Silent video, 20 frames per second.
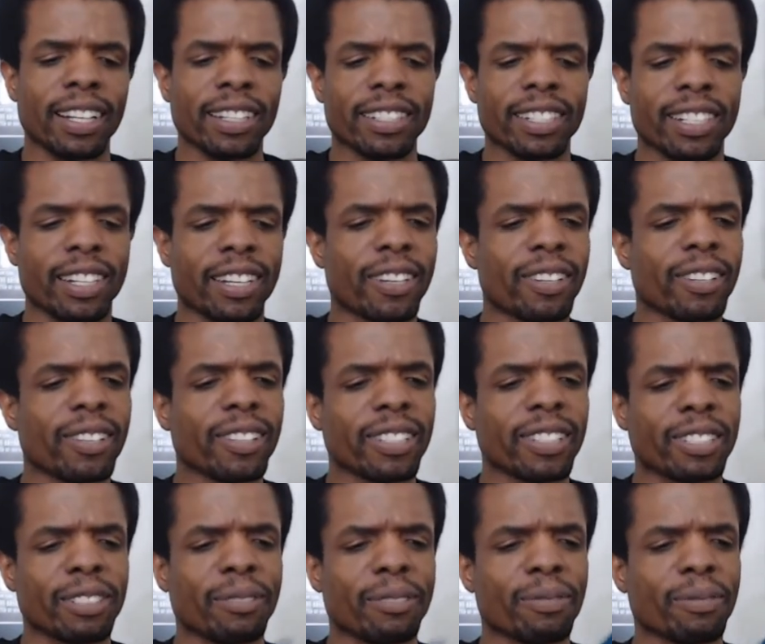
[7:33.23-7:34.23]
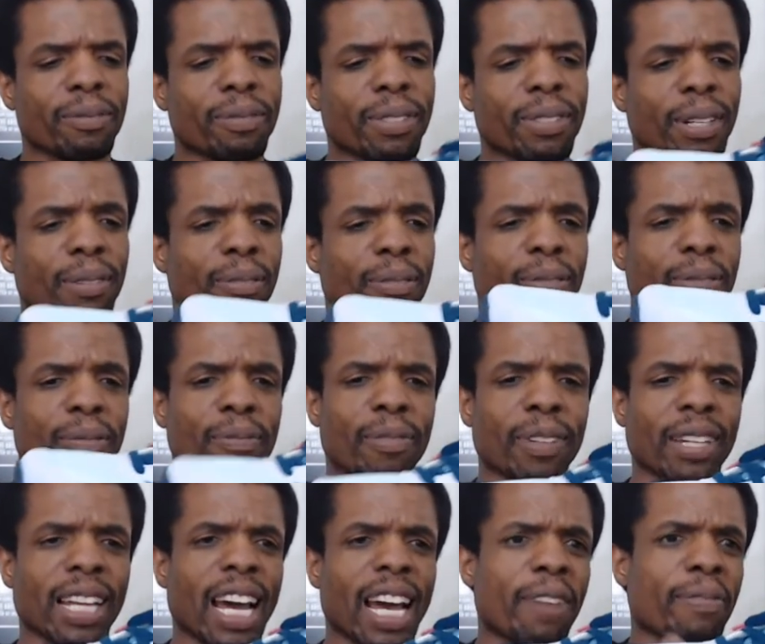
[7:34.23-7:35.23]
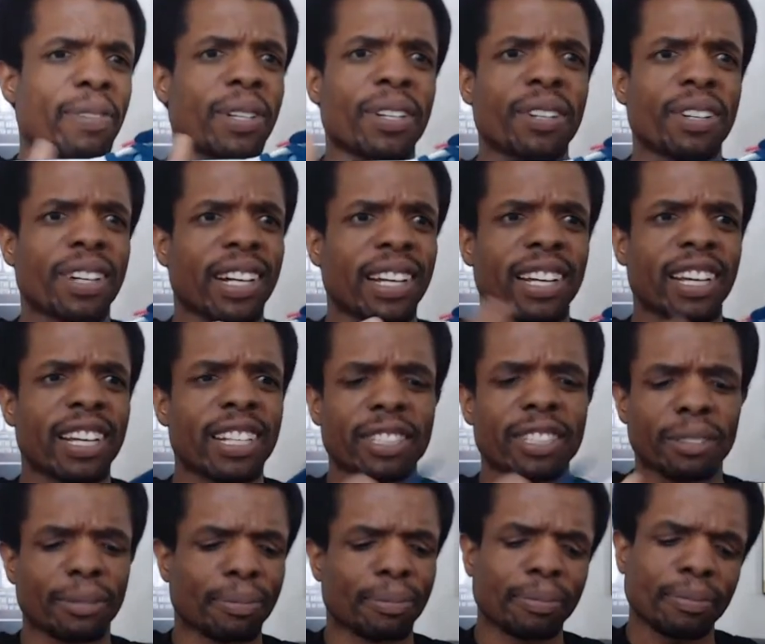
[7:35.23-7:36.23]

teal and what lavender, I guess,